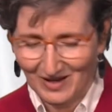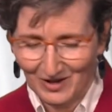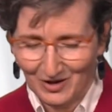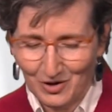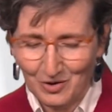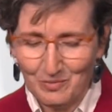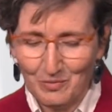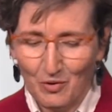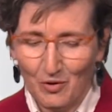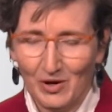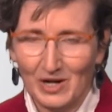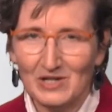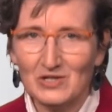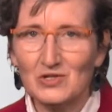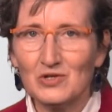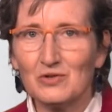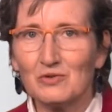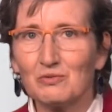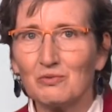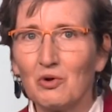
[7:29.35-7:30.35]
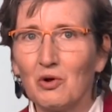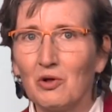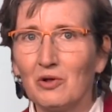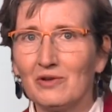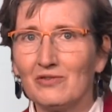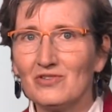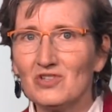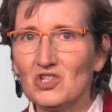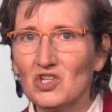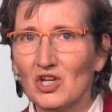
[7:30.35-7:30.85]
go more into the role
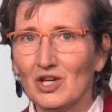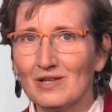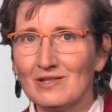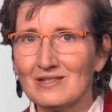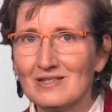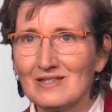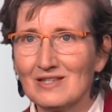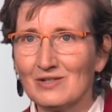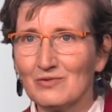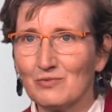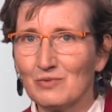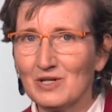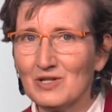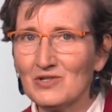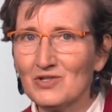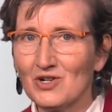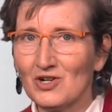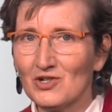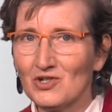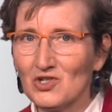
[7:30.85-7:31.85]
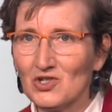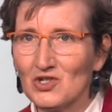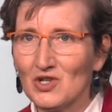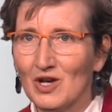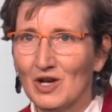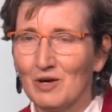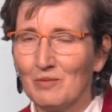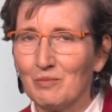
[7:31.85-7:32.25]
of chance in research,